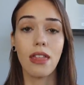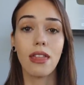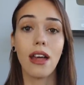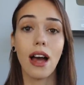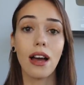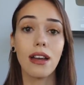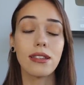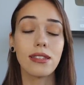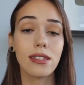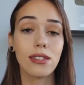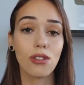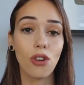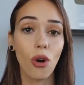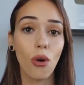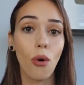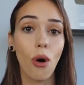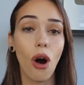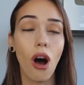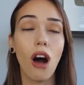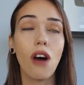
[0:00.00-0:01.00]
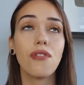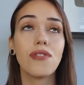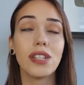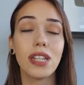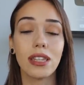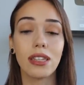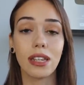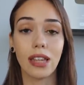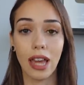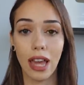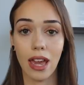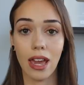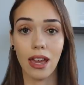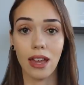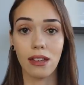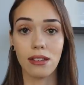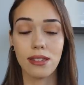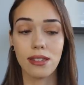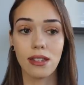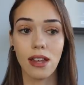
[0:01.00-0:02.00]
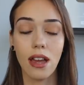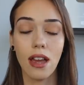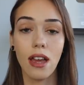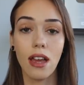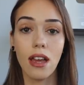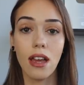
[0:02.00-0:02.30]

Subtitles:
That is so often the case.